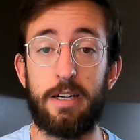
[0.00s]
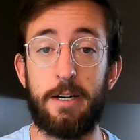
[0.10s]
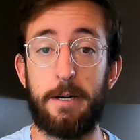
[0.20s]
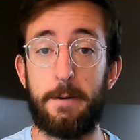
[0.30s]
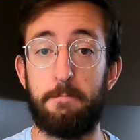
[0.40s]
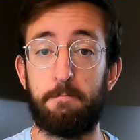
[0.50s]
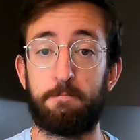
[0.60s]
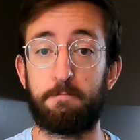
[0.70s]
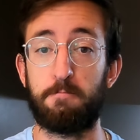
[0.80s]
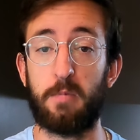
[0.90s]
And
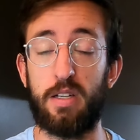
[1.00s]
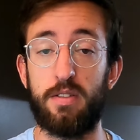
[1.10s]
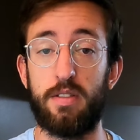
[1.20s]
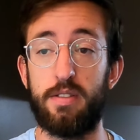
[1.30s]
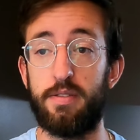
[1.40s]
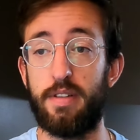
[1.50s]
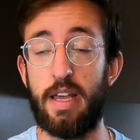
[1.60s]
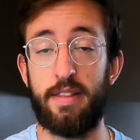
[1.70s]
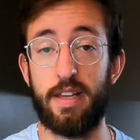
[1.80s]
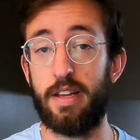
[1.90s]

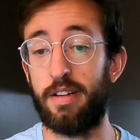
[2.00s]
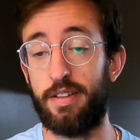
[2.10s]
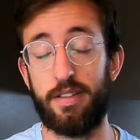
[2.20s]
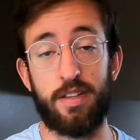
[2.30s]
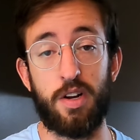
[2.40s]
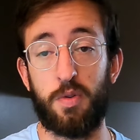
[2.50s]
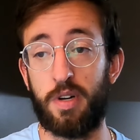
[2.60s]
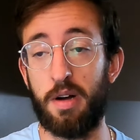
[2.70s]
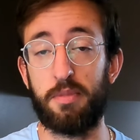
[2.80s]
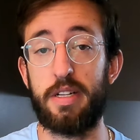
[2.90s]

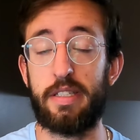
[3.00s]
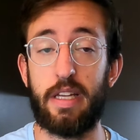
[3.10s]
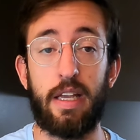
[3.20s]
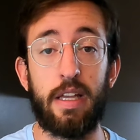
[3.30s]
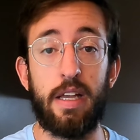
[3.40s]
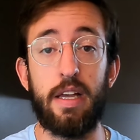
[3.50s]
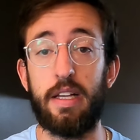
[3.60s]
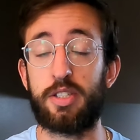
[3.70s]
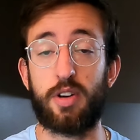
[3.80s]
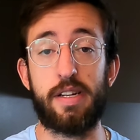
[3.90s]
then, come race day,
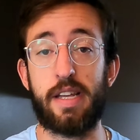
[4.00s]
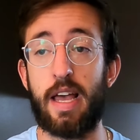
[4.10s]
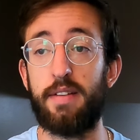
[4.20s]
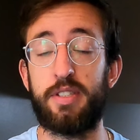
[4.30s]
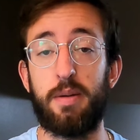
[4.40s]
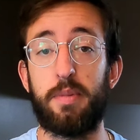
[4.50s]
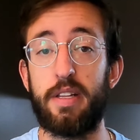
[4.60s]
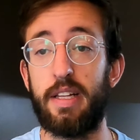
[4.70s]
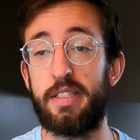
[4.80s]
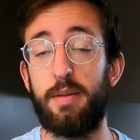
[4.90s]
it's great to have
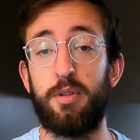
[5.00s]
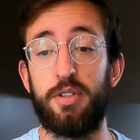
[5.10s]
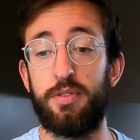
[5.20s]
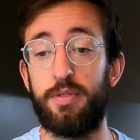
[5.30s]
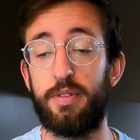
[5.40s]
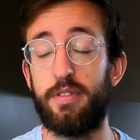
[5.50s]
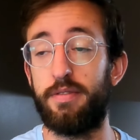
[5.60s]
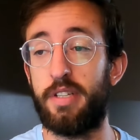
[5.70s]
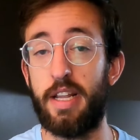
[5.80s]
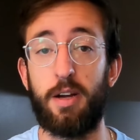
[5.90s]
somebody that's able
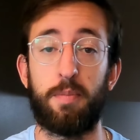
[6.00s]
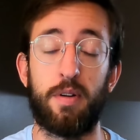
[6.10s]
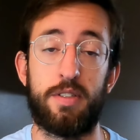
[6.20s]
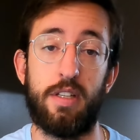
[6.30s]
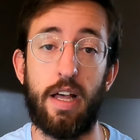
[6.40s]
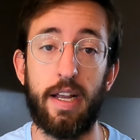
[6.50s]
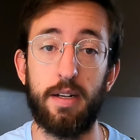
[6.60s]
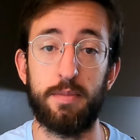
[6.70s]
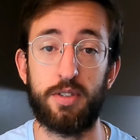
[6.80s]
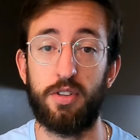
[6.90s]
to take your personal
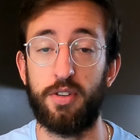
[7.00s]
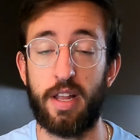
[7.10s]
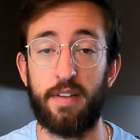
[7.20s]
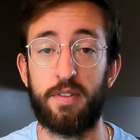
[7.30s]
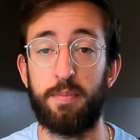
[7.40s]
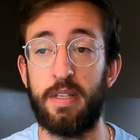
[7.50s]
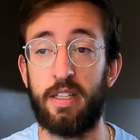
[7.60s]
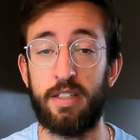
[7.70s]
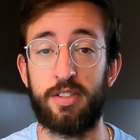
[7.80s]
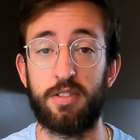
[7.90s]
items, so you don't have to
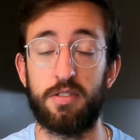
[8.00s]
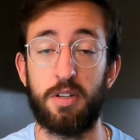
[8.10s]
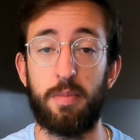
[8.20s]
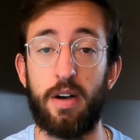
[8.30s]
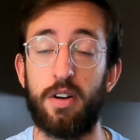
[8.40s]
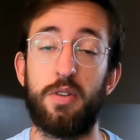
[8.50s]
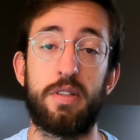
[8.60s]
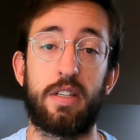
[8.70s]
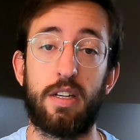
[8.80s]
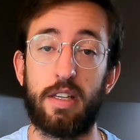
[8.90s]
be concerned about,
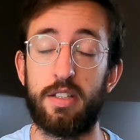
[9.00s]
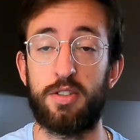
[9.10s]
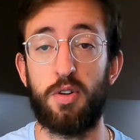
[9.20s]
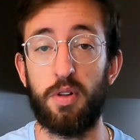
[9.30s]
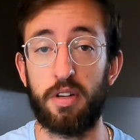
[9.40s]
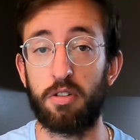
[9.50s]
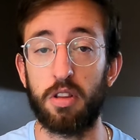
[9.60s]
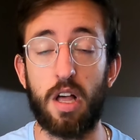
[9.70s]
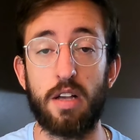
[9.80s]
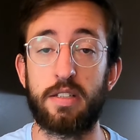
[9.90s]
is it going to get stolen
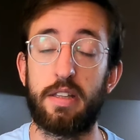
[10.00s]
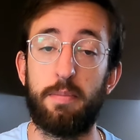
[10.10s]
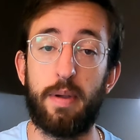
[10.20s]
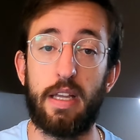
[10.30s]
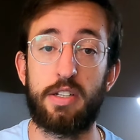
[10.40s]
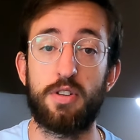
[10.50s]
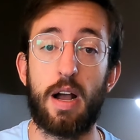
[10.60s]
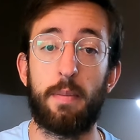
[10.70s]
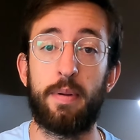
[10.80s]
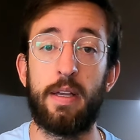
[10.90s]
or lost at the bag
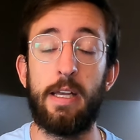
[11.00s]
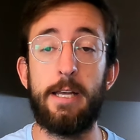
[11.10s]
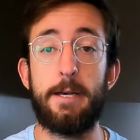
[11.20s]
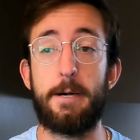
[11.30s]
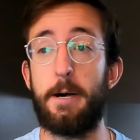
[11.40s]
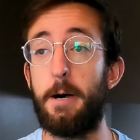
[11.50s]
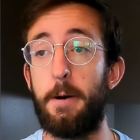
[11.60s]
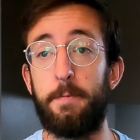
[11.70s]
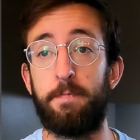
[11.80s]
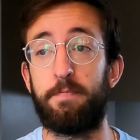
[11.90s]
drop?
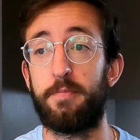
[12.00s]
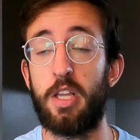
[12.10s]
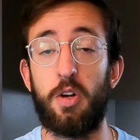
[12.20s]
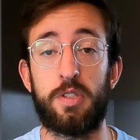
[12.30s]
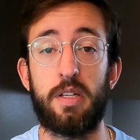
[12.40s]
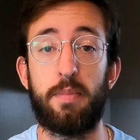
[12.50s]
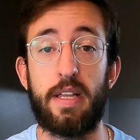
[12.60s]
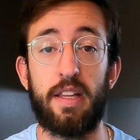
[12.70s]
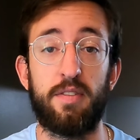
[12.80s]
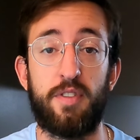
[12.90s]

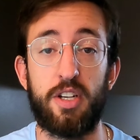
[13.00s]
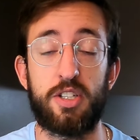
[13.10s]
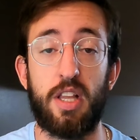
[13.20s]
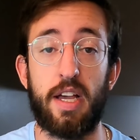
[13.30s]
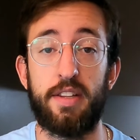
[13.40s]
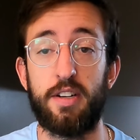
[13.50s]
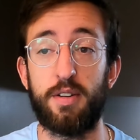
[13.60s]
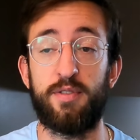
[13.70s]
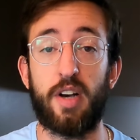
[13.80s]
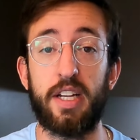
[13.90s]
Somebody at the finish line
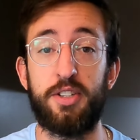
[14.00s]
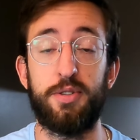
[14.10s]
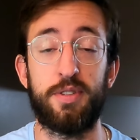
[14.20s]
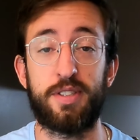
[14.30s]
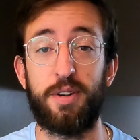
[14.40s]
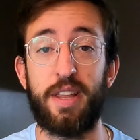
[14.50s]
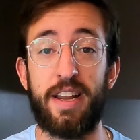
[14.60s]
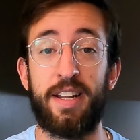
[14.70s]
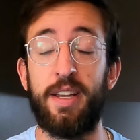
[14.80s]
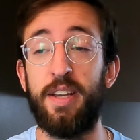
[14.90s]
there to find you, so
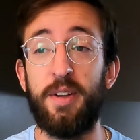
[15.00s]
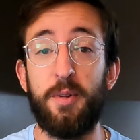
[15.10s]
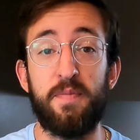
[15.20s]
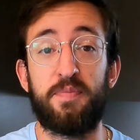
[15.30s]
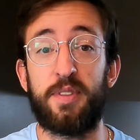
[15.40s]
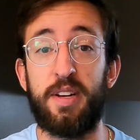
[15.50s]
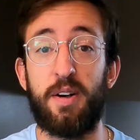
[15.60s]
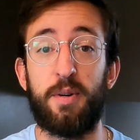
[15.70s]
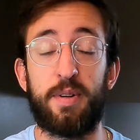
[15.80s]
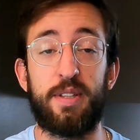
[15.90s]
that,
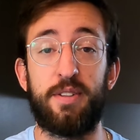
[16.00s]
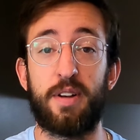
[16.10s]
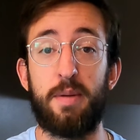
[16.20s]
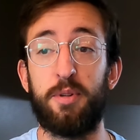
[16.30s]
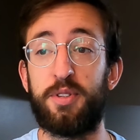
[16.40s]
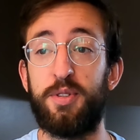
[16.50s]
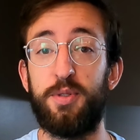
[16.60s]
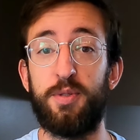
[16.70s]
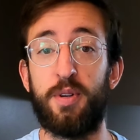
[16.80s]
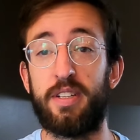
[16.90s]
you're able
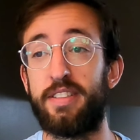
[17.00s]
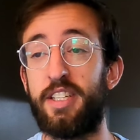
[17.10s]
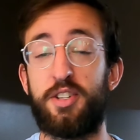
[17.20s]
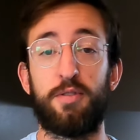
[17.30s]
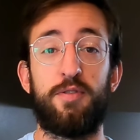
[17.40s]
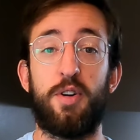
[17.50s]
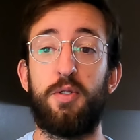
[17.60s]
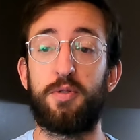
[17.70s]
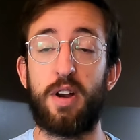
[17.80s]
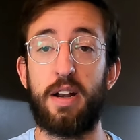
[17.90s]
to get your
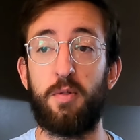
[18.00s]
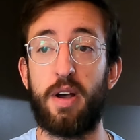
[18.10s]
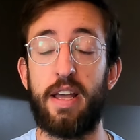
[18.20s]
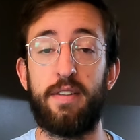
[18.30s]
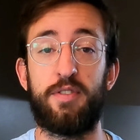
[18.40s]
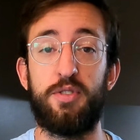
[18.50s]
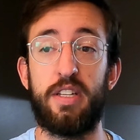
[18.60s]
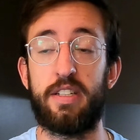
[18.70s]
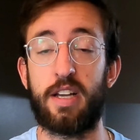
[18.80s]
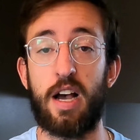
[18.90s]
phone right away if you
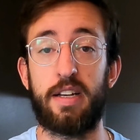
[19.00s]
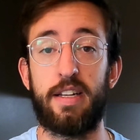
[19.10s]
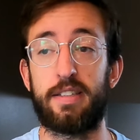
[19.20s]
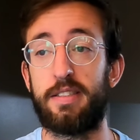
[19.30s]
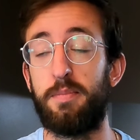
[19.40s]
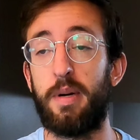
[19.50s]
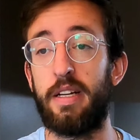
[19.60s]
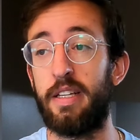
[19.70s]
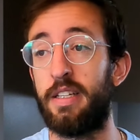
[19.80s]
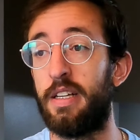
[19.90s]
need to contact
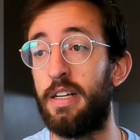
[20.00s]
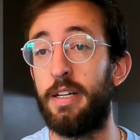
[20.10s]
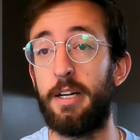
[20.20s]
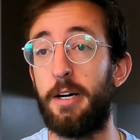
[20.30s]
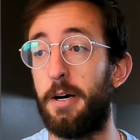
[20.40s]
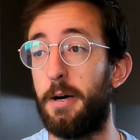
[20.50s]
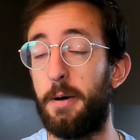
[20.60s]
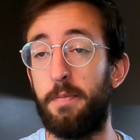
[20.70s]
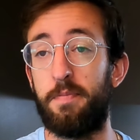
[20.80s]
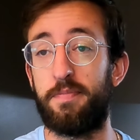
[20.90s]
somebody.
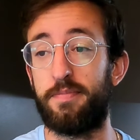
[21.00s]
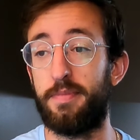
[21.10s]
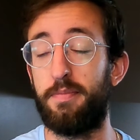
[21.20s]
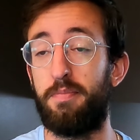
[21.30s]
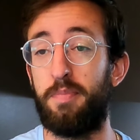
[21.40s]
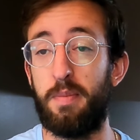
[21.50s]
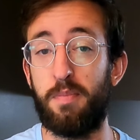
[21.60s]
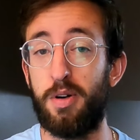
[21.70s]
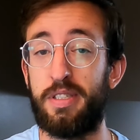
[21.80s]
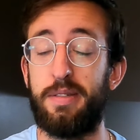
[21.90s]
But
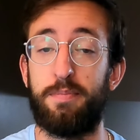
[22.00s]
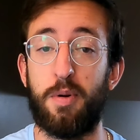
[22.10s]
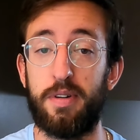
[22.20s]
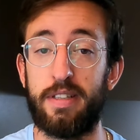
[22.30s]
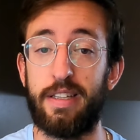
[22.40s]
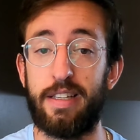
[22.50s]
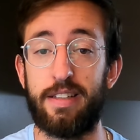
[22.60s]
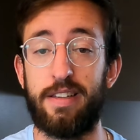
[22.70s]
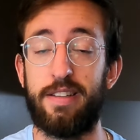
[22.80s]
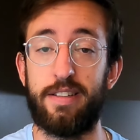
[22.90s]
most
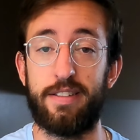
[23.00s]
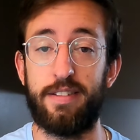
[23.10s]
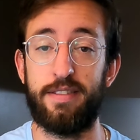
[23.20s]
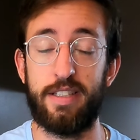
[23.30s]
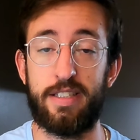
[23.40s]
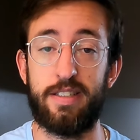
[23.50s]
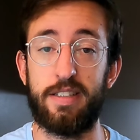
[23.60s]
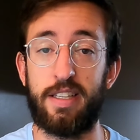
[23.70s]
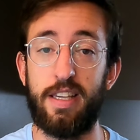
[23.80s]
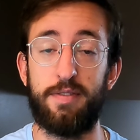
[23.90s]
importantly, and this
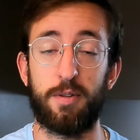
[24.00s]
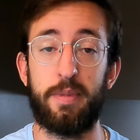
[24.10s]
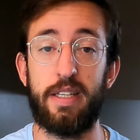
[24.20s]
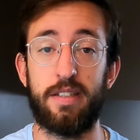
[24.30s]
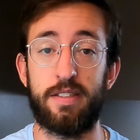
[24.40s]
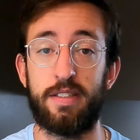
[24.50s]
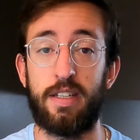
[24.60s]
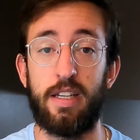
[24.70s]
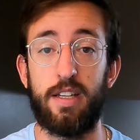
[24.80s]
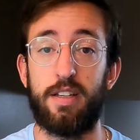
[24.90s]
is the key for me,
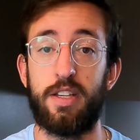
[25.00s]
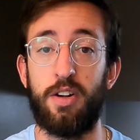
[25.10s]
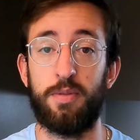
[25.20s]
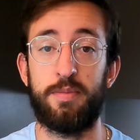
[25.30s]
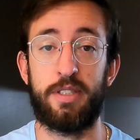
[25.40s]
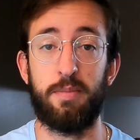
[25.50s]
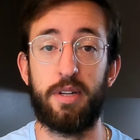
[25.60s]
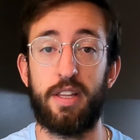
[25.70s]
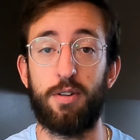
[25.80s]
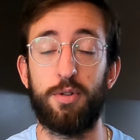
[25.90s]
is,
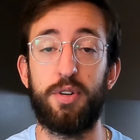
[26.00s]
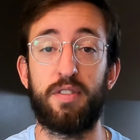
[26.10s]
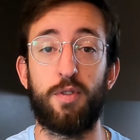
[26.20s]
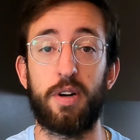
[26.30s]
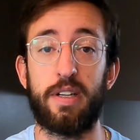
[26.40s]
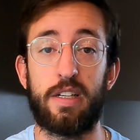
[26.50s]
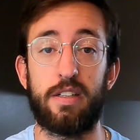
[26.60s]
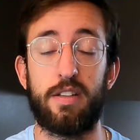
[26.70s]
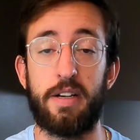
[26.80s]
somebody there rooting for you.